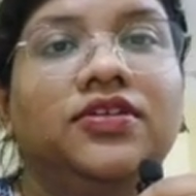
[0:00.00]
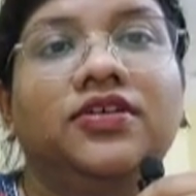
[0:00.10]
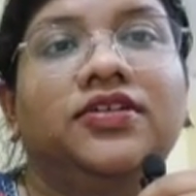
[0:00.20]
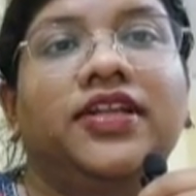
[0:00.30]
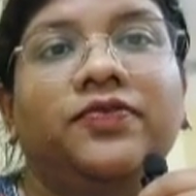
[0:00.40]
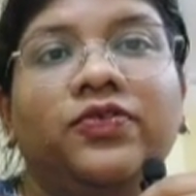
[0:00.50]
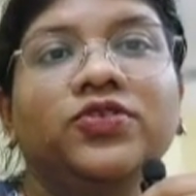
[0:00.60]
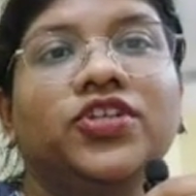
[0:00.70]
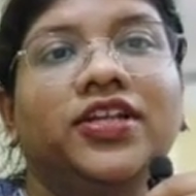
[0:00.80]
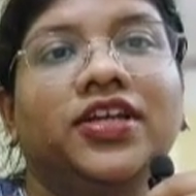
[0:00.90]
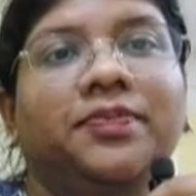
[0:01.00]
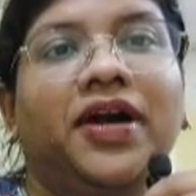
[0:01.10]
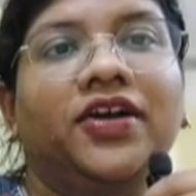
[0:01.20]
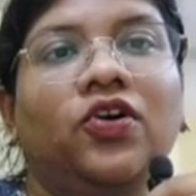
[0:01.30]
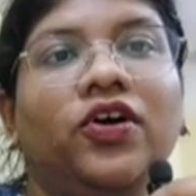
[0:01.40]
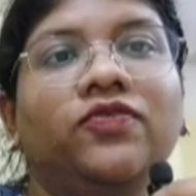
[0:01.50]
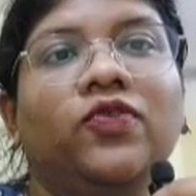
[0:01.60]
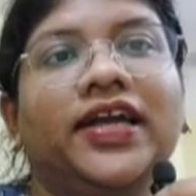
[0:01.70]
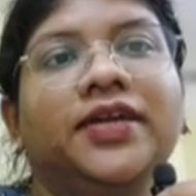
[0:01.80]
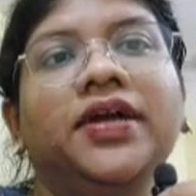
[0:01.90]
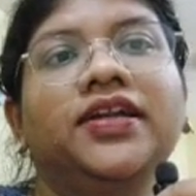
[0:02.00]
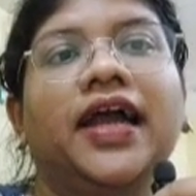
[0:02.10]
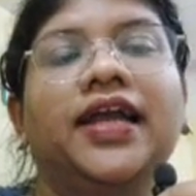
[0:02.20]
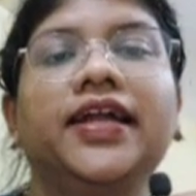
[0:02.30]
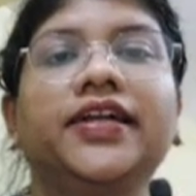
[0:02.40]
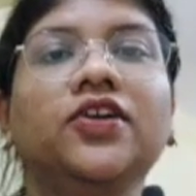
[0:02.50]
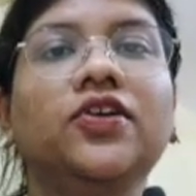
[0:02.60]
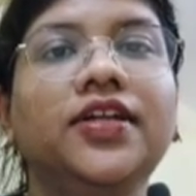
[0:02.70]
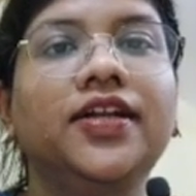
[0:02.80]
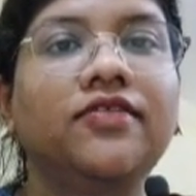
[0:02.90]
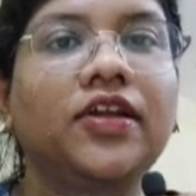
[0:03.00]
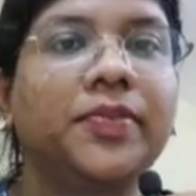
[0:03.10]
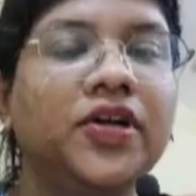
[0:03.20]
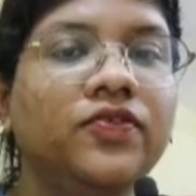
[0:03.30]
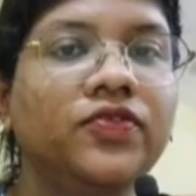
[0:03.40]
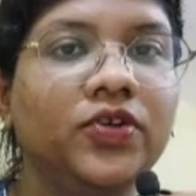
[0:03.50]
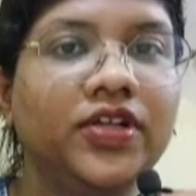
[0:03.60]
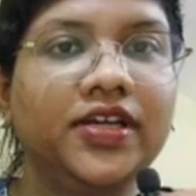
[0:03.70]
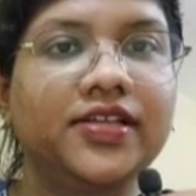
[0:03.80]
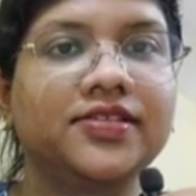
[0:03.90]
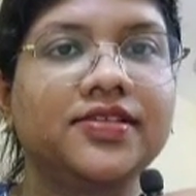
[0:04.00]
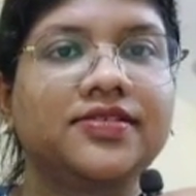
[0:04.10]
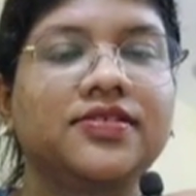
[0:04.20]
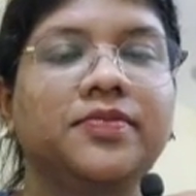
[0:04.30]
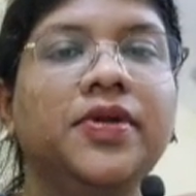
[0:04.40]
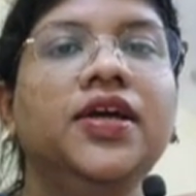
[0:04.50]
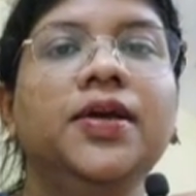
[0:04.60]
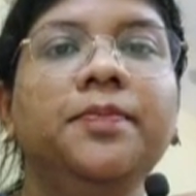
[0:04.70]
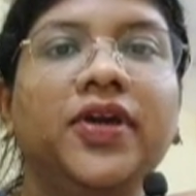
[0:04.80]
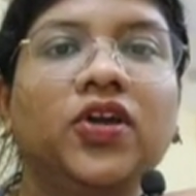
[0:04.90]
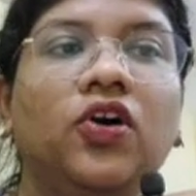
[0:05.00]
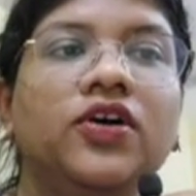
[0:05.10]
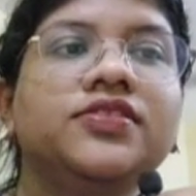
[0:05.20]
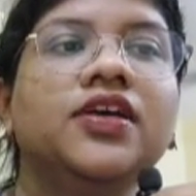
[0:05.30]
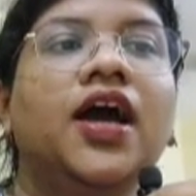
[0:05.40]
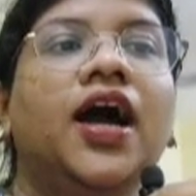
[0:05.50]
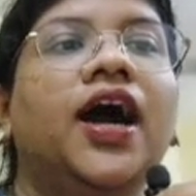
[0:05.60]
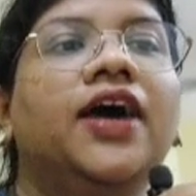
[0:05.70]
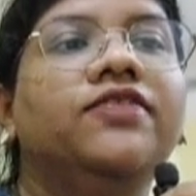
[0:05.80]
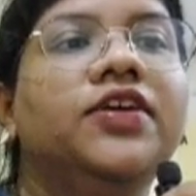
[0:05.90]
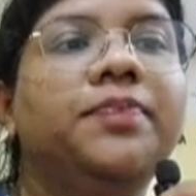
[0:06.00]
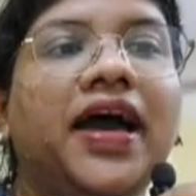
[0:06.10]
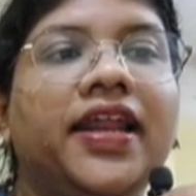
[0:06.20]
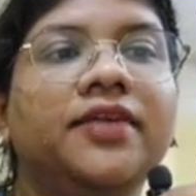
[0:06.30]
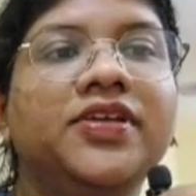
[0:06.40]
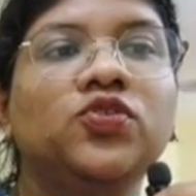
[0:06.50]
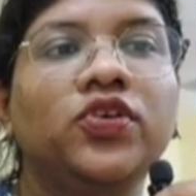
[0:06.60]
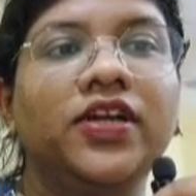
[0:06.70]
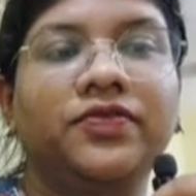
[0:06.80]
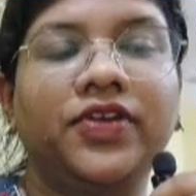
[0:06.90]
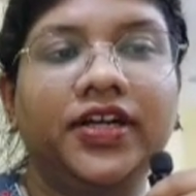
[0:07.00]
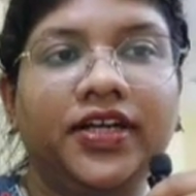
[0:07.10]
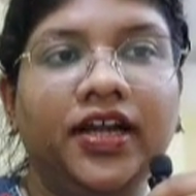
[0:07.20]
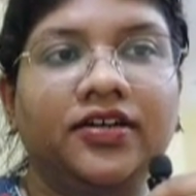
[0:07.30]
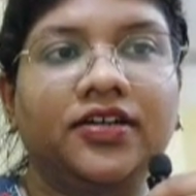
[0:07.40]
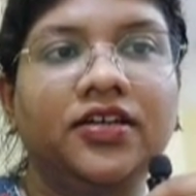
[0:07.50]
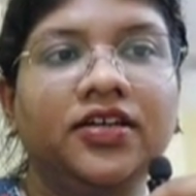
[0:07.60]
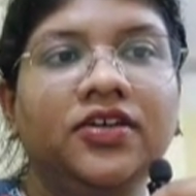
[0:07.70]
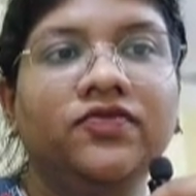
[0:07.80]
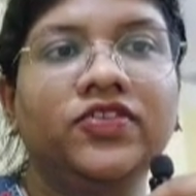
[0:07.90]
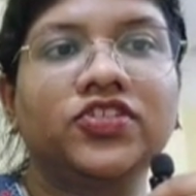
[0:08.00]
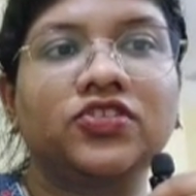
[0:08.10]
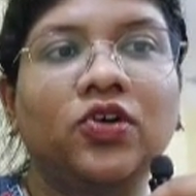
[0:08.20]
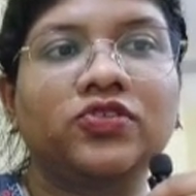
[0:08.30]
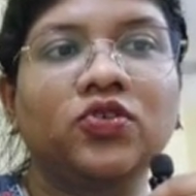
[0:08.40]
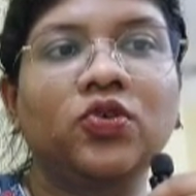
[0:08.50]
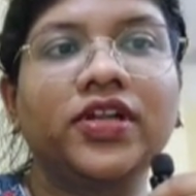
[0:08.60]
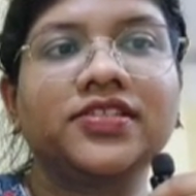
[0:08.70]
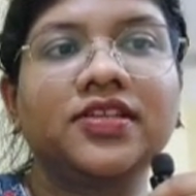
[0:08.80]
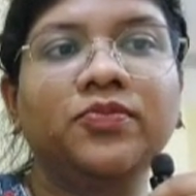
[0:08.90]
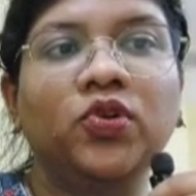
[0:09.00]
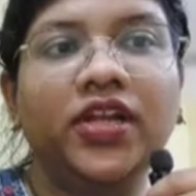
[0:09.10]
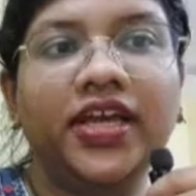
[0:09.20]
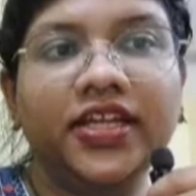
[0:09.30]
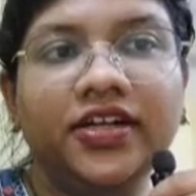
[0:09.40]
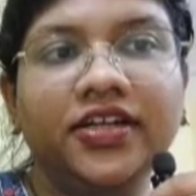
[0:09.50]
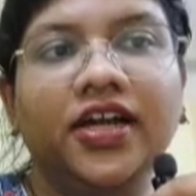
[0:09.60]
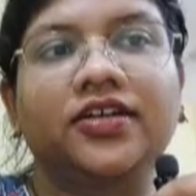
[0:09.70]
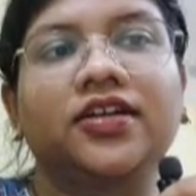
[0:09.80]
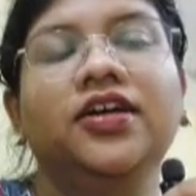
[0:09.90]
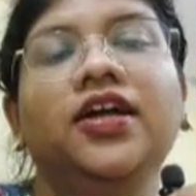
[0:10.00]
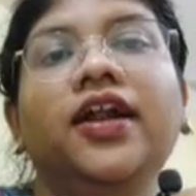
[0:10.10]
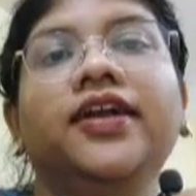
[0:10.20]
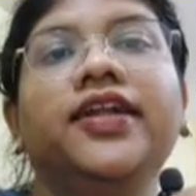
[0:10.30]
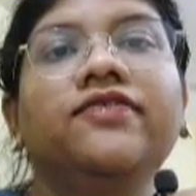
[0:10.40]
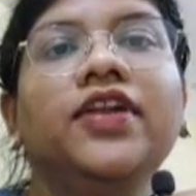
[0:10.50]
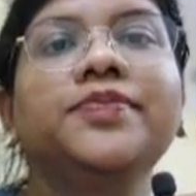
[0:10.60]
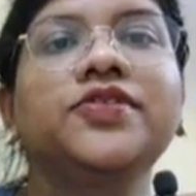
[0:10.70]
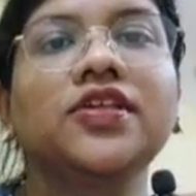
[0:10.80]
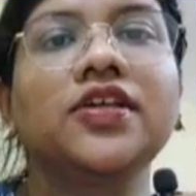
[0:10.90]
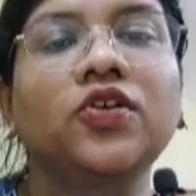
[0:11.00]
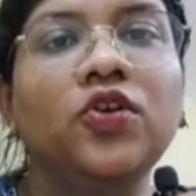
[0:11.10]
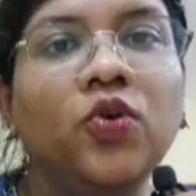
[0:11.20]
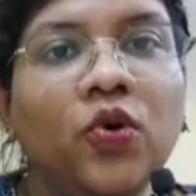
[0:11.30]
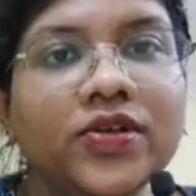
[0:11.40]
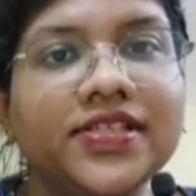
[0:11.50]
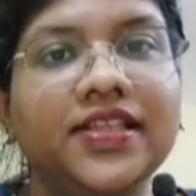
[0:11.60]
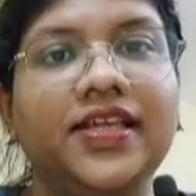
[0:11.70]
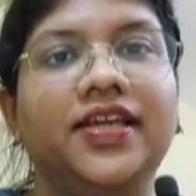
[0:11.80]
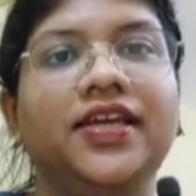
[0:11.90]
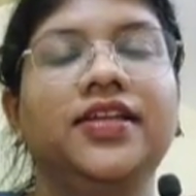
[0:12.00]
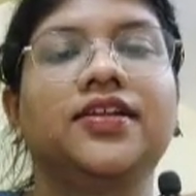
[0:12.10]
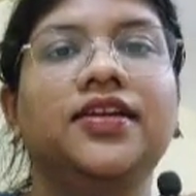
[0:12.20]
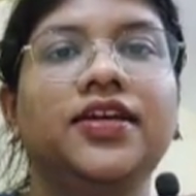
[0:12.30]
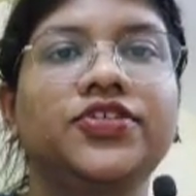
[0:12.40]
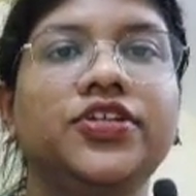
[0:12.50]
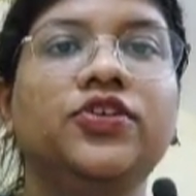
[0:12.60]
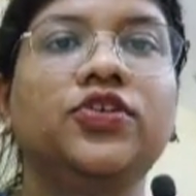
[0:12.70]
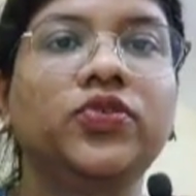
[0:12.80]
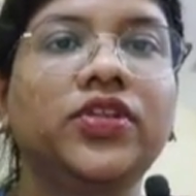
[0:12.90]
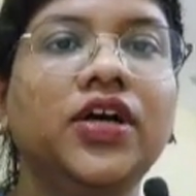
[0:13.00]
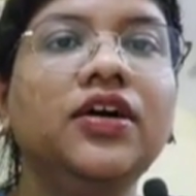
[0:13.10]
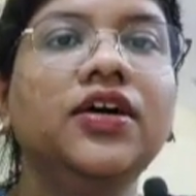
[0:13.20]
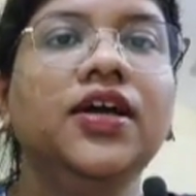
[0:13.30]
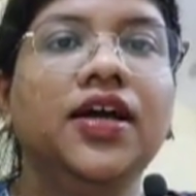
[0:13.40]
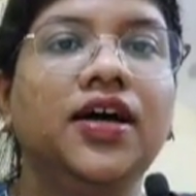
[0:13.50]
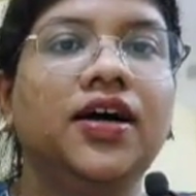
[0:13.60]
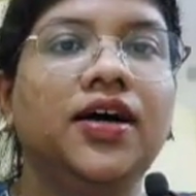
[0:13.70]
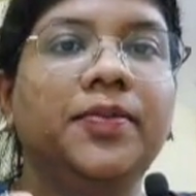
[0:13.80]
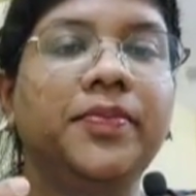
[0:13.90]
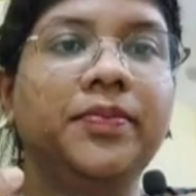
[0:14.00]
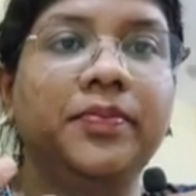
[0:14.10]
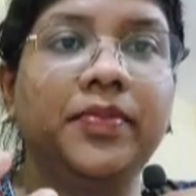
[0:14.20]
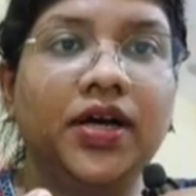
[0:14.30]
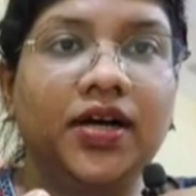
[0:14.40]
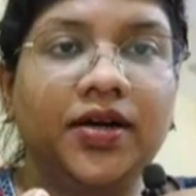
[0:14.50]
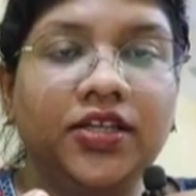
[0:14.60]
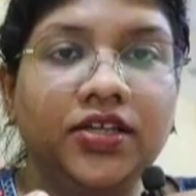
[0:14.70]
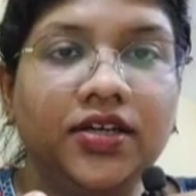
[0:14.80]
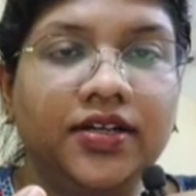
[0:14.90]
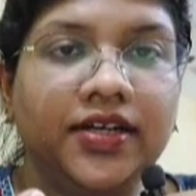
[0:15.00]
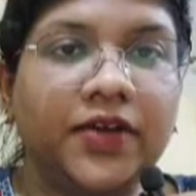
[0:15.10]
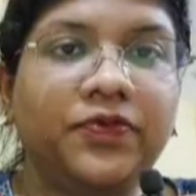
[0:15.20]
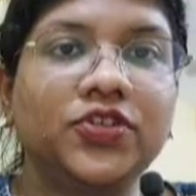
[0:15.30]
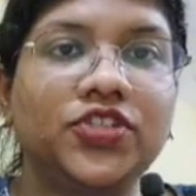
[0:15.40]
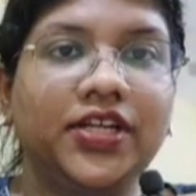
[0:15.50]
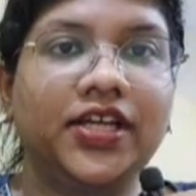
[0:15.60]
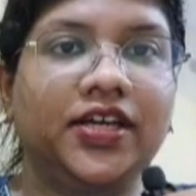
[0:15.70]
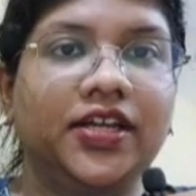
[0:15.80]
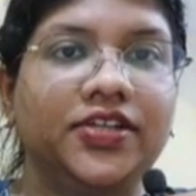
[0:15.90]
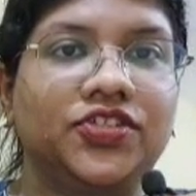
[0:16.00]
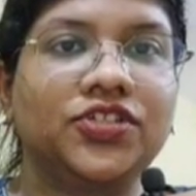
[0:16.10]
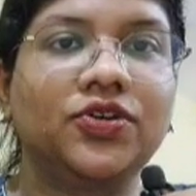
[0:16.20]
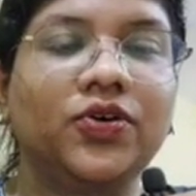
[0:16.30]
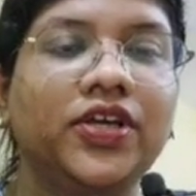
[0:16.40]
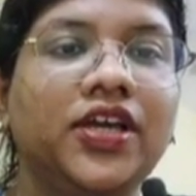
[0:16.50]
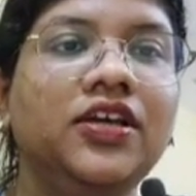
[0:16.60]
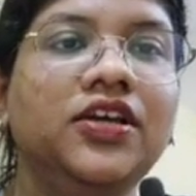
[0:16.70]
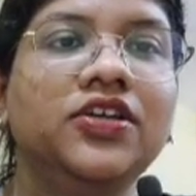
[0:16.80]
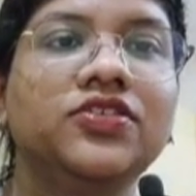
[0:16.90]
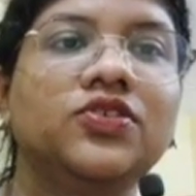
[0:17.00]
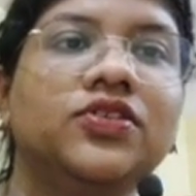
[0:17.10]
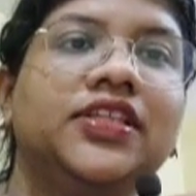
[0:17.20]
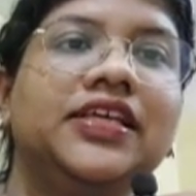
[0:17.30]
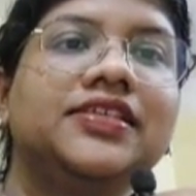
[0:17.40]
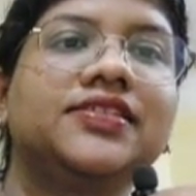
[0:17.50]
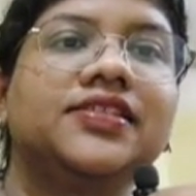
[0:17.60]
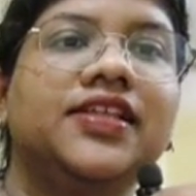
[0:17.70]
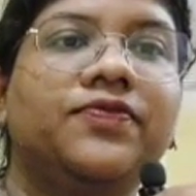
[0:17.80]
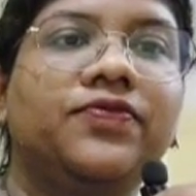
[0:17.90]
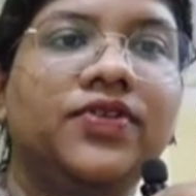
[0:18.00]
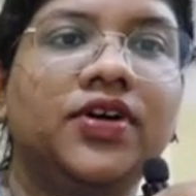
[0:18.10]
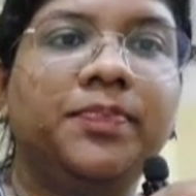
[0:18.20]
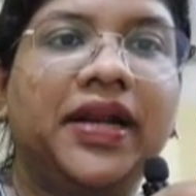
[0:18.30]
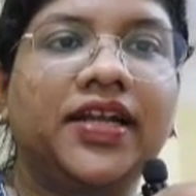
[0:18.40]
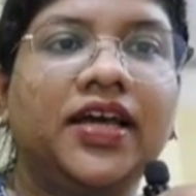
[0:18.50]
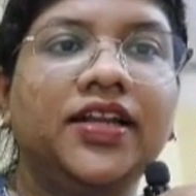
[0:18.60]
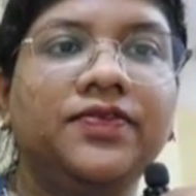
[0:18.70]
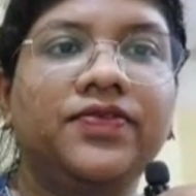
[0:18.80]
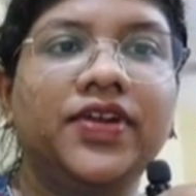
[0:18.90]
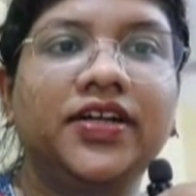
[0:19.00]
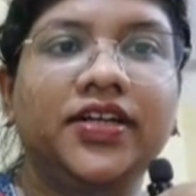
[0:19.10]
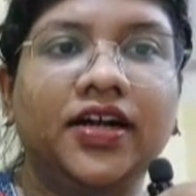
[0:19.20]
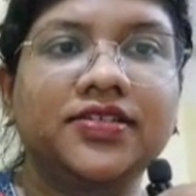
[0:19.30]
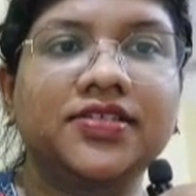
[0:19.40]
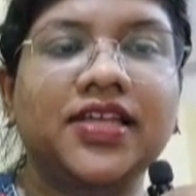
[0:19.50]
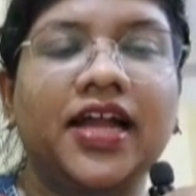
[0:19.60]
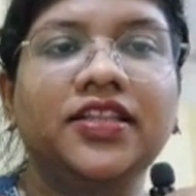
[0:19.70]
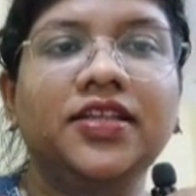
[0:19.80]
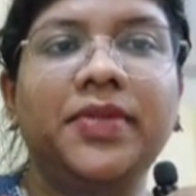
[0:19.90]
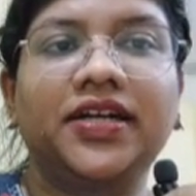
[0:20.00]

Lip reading: nephrogenic part, or why am I highlighting on the development of urinary system? Because our paramesonephric duct, which is also known as the Mullerian duct, develops closely in relation to the nephrogenic ridge. Okay, so these metanephric ducts and the